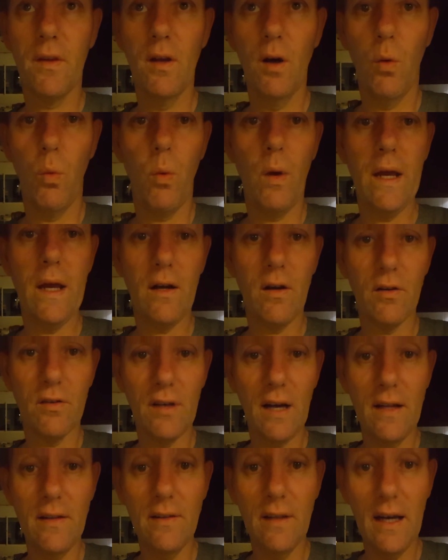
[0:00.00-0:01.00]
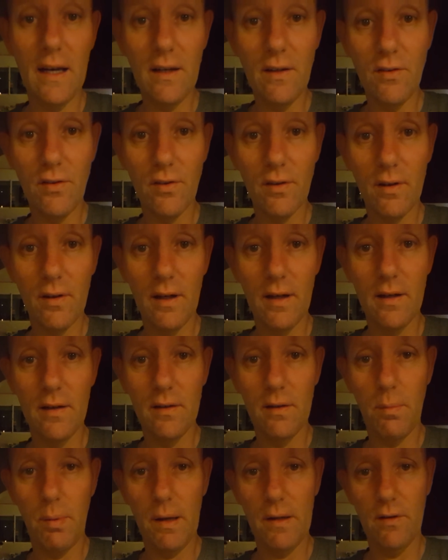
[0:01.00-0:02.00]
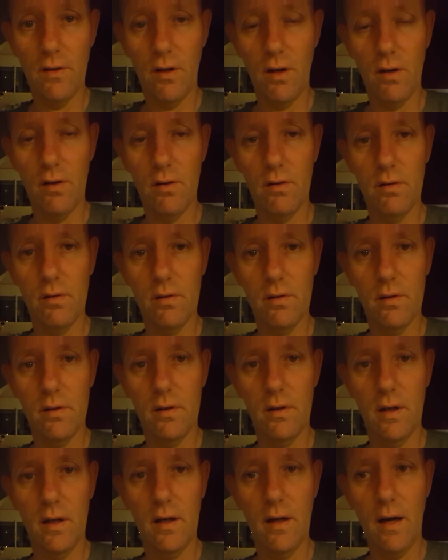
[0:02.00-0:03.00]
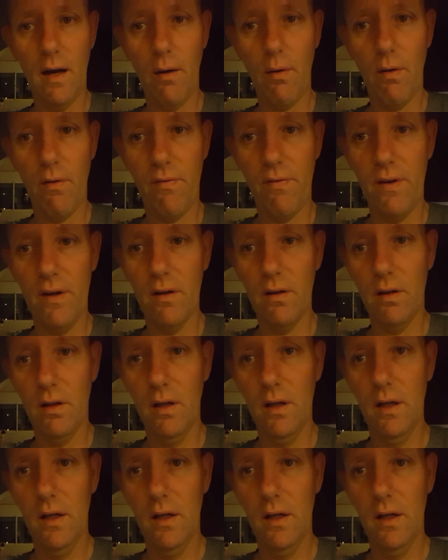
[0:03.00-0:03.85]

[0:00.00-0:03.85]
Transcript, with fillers: a week or 10 days, uh, depending on uh, how I feel.